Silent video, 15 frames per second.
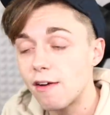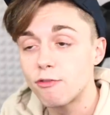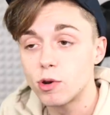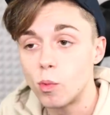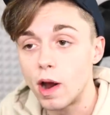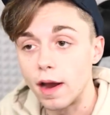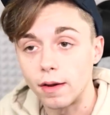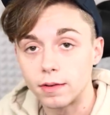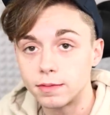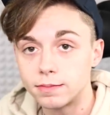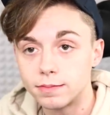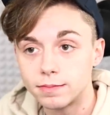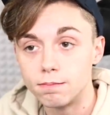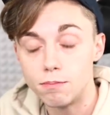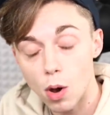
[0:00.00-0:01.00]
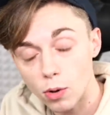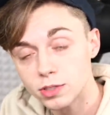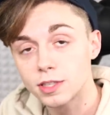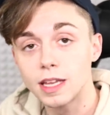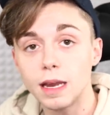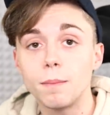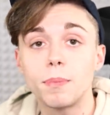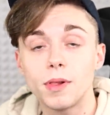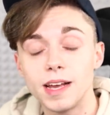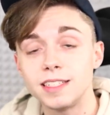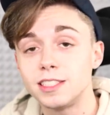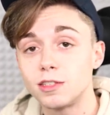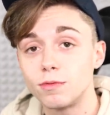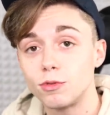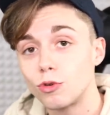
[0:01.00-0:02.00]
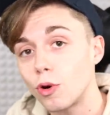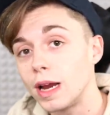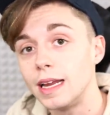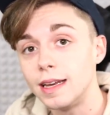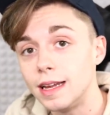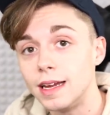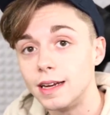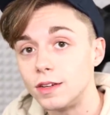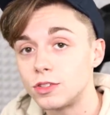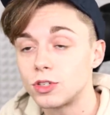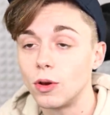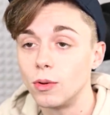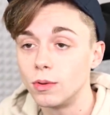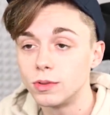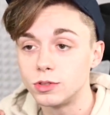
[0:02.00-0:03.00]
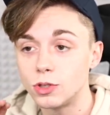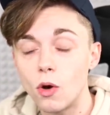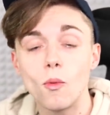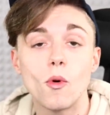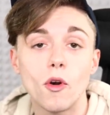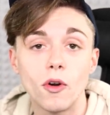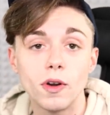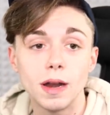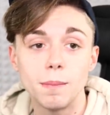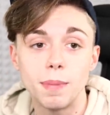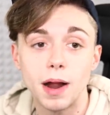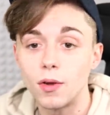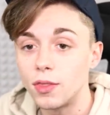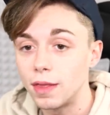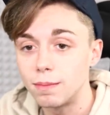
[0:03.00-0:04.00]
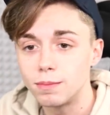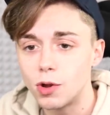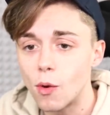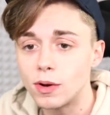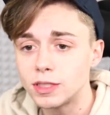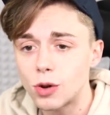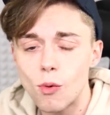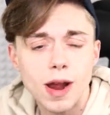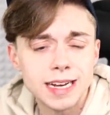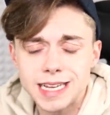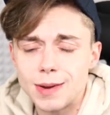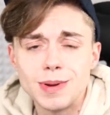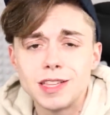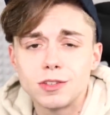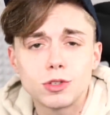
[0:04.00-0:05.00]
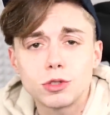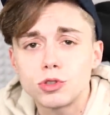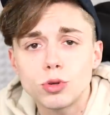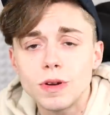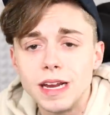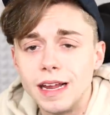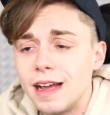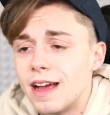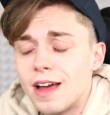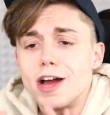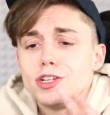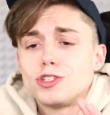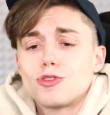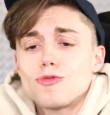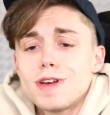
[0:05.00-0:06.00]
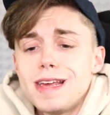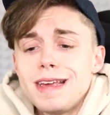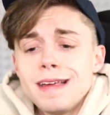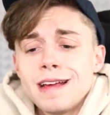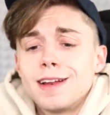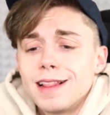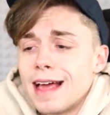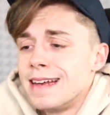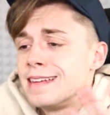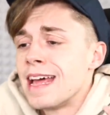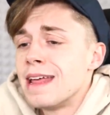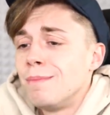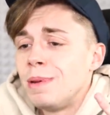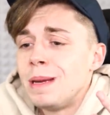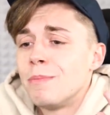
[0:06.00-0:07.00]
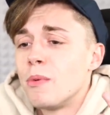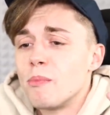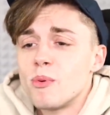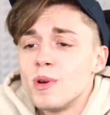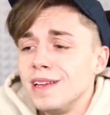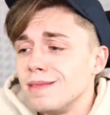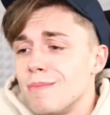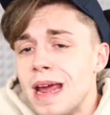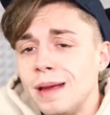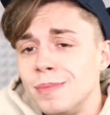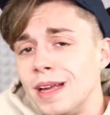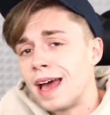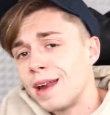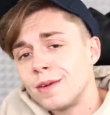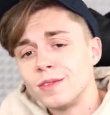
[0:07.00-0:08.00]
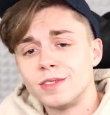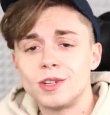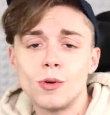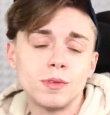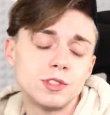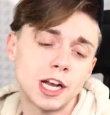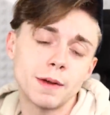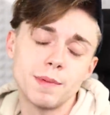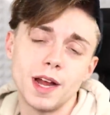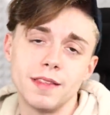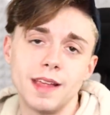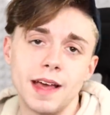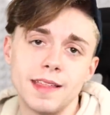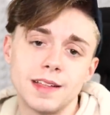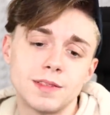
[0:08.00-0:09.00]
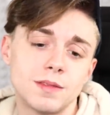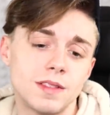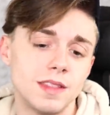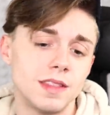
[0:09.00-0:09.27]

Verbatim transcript: everywhere. Mostly in places of great need, so don't worry about them going to waste. I mean, there's a tree. A tree could let 10 people breathe, maybe. Don't check me on that.